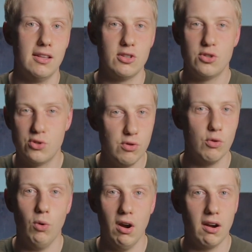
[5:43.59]
to do the
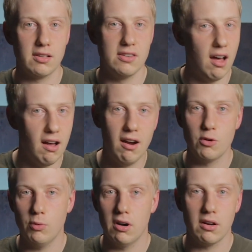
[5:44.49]
work, the
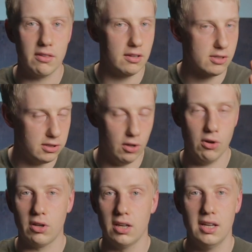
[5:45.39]
hard work, the
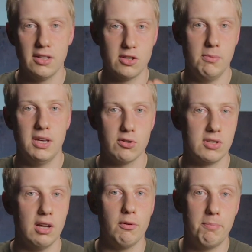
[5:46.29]
slog, to make
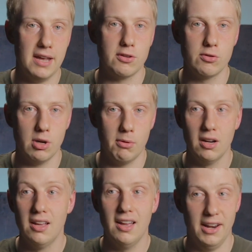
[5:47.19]
yourself a better
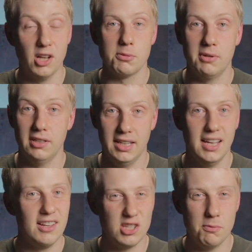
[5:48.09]
drummer, and ultimately
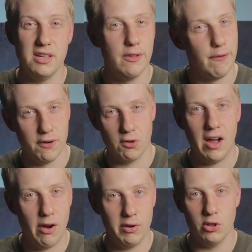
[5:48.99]
to be the
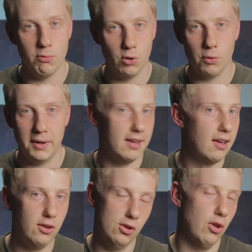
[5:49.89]
Ferrari on the motorway,
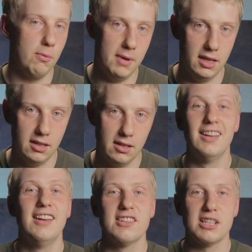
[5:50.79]
not the Mini.
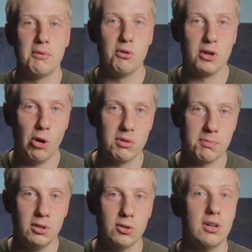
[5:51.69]
So let me know in the comments
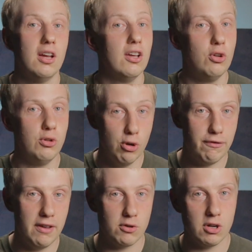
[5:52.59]
below who your
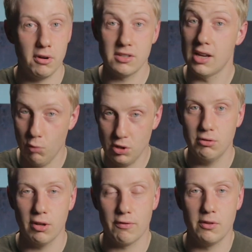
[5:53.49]
favorite drummer is and what
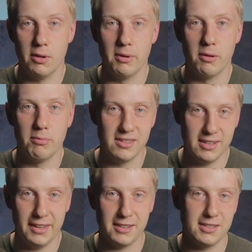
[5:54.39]
you learned from them. But
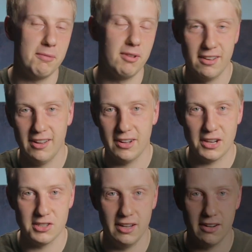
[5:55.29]
until next time, I'll catch you